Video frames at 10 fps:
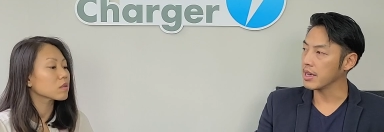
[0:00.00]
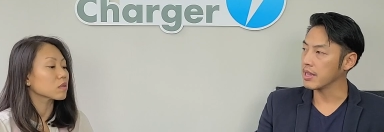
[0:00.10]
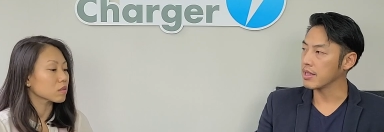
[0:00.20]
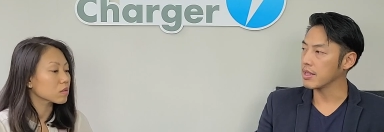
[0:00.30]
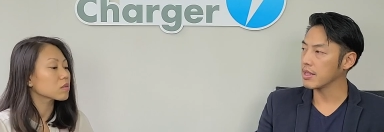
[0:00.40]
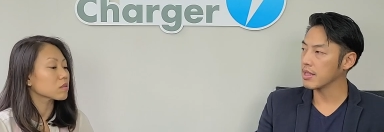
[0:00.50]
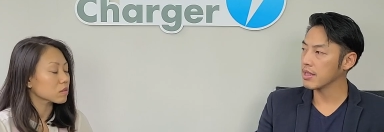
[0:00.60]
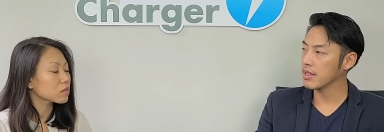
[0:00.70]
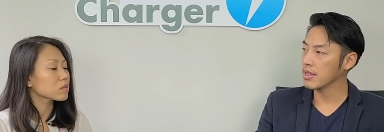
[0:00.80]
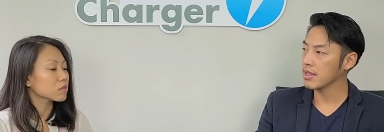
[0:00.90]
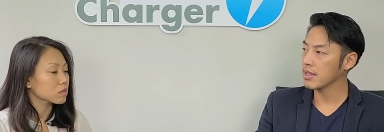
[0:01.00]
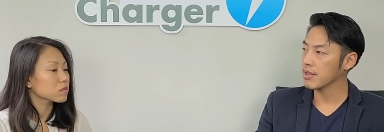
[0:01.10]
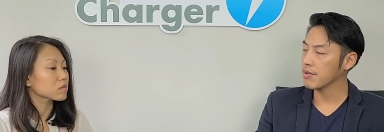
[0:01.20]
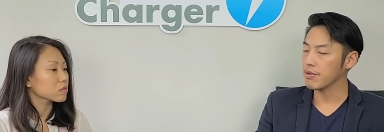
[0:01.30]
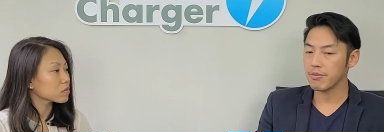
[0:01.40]
Speaker 1: in,
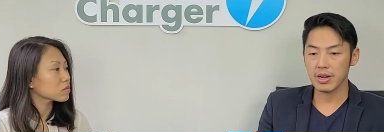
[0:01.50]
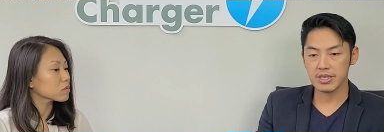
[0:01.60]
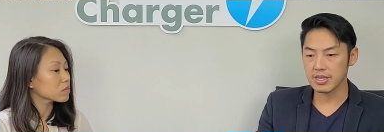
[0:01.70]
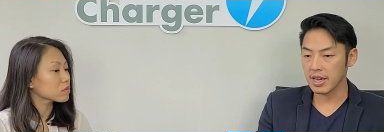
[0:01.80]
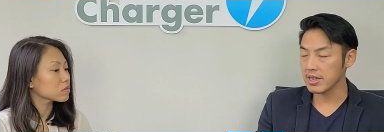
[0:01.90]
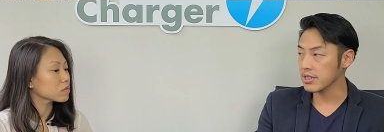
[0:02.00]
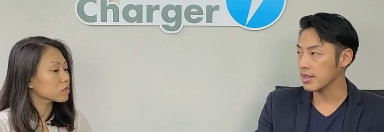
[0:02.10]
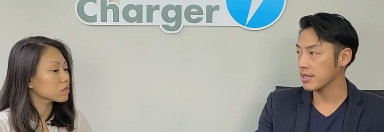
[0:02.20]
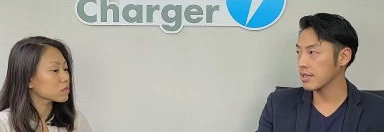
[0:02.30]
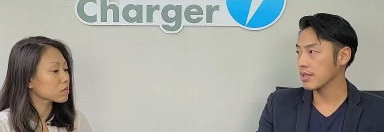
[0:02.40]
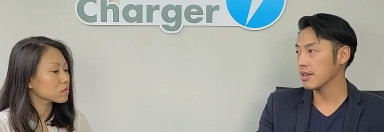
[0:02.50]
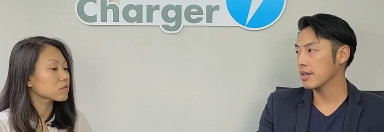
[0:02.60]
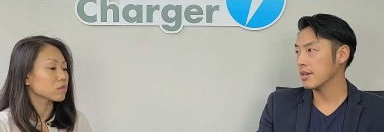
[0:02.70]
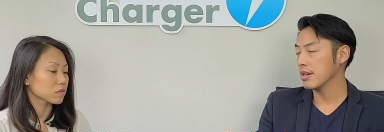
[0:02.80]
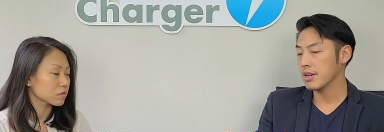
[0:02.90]
or a presentation,
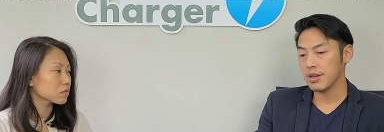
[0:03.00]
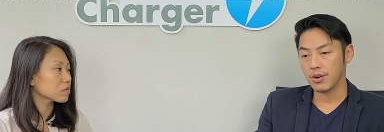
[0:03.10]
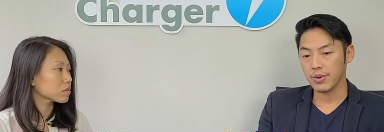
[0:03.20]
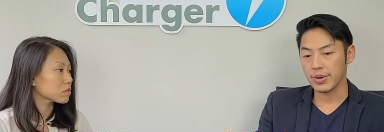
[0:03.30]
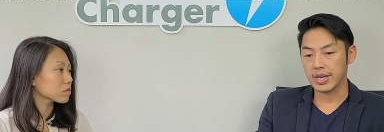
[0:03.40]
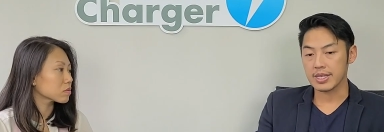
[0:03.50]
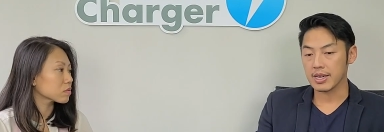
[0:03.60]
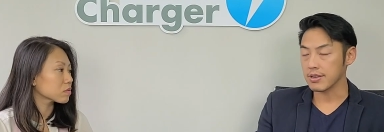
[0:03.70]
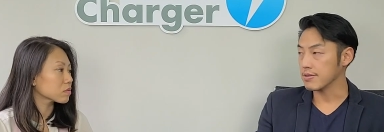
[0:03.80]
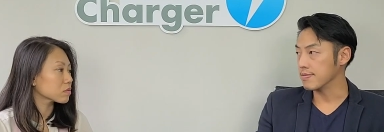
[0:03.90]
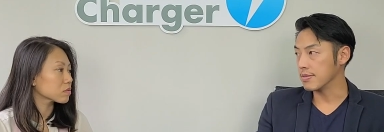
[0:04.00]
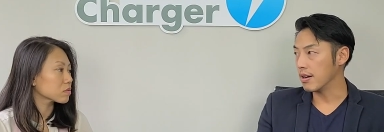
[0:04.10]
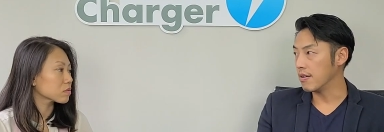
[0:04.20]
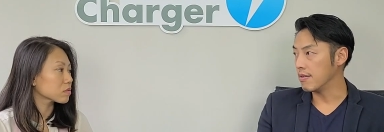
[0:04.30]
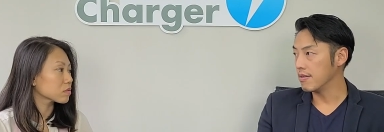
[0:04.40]
or you can take a Zoom
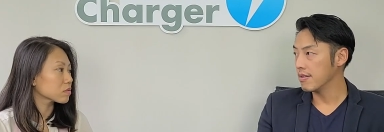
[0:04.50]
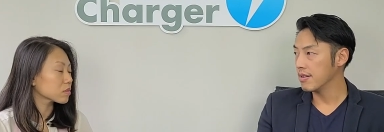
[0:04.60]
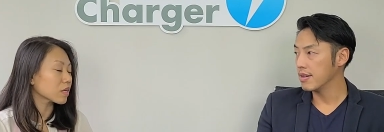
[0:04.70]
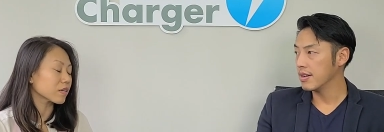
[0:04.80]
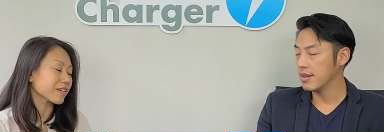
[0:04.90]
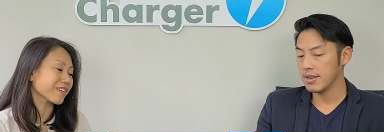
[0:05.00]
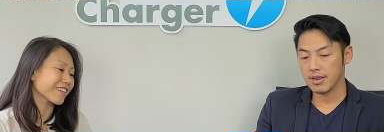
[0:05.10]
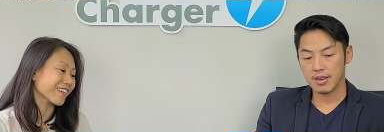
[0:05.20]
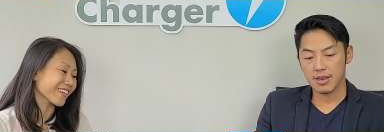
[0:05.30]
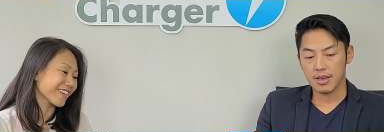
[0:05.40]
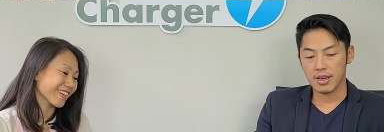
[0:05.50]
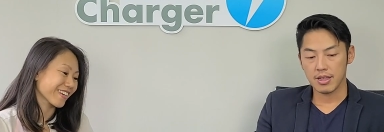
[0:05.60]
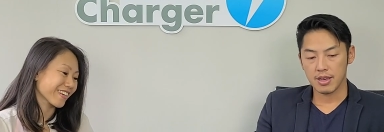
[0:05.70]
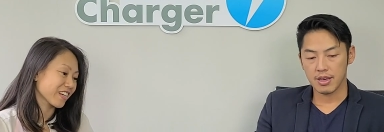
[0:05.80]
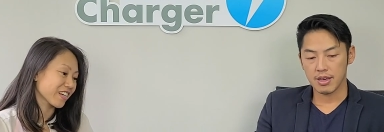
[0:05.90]
call.
Speaker 2: Yeah, yeah, yeah.
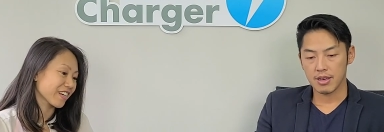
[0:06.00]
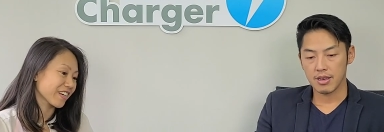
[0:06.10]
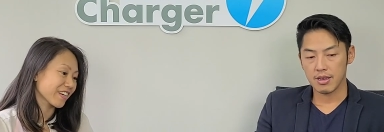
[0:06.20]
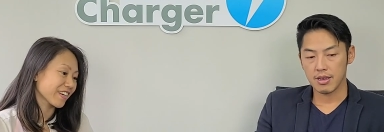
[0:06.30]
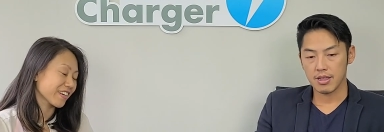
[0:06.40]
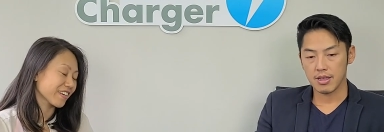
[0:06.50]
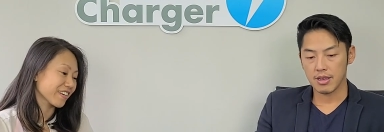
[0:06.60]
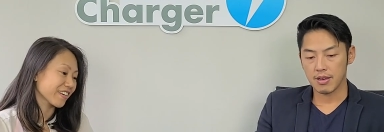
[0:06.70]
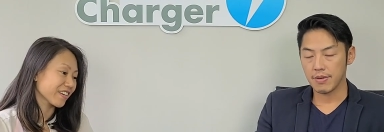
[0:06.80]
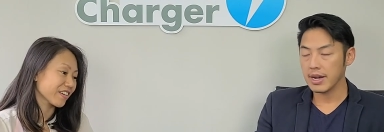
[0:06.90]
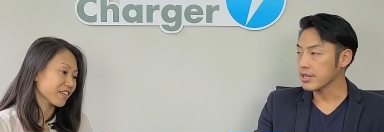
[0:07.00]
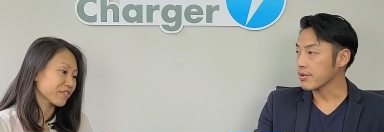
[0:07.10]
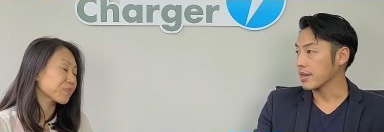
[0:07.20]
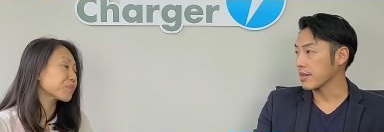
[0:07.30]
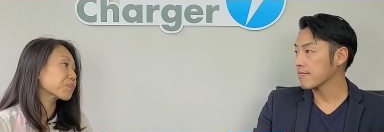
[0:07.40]
Speaker 1: In a in a
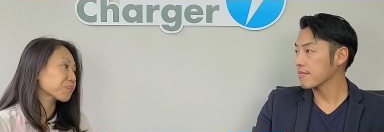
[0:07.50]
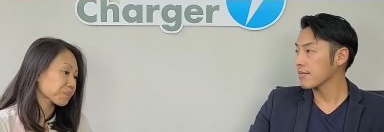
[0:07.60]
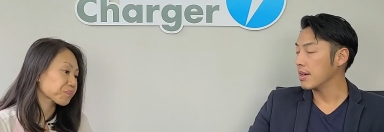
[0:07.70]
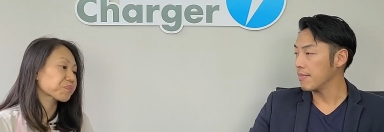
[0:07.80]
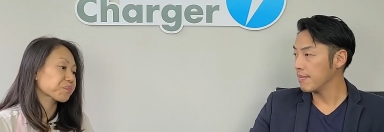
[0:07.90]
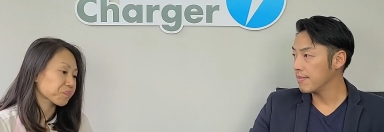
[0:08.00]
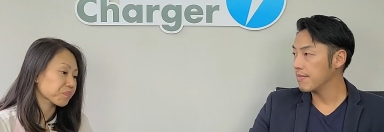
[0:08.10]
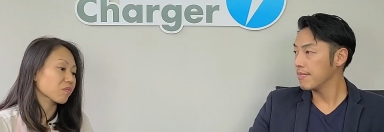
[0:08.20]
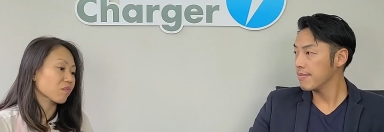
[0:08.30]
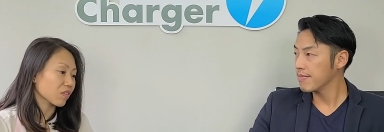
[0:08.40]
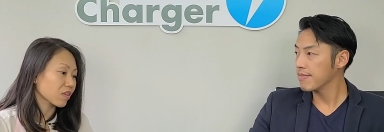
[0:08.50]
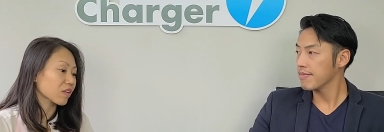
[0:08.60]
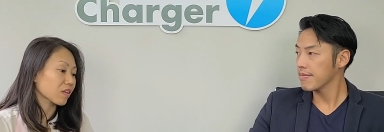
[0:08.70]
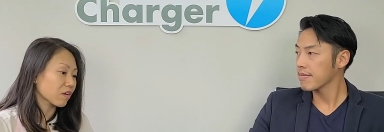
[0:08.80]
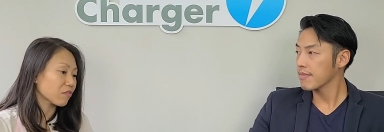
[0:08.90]
widescreen. Yeah.
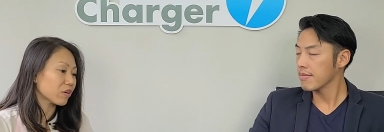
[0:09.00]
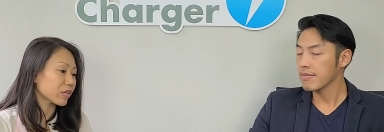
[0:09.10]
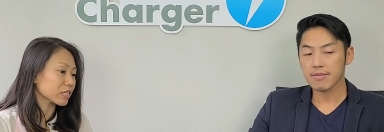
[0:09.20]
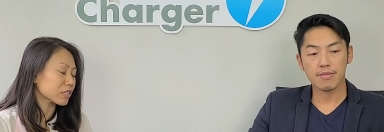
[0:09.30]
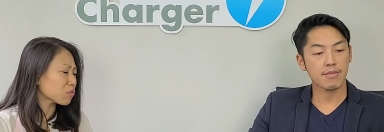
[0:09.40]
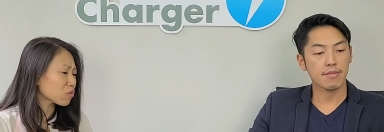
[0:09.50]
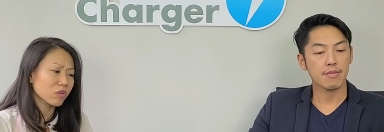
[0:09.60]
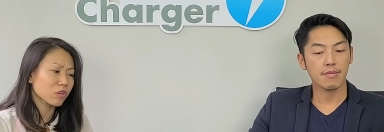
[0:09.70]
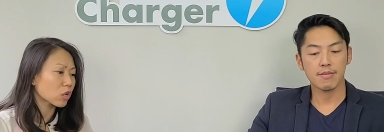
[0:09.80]
Speaker 2: Very nice. Um, the